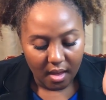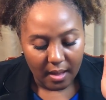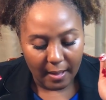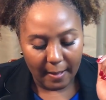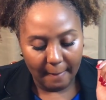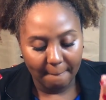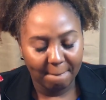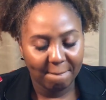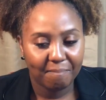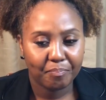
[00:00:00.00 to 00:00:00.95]

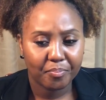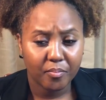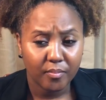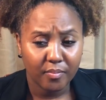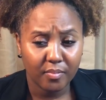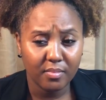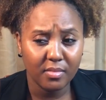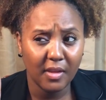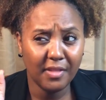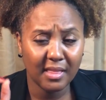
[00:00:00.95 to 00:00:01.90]

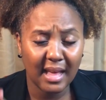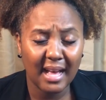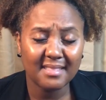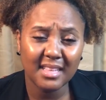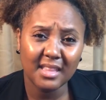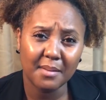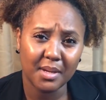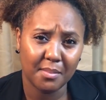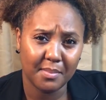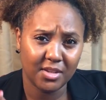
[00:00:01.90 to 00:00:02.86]
The last thing that I'm
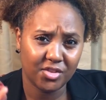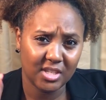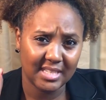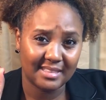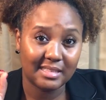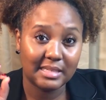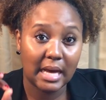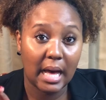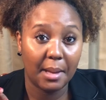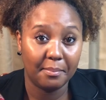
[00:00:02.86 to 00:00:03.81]
going to mention is
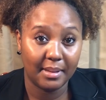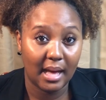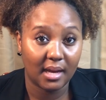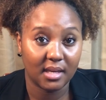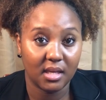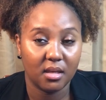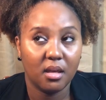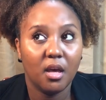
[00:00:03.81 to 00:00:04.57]
time blocking.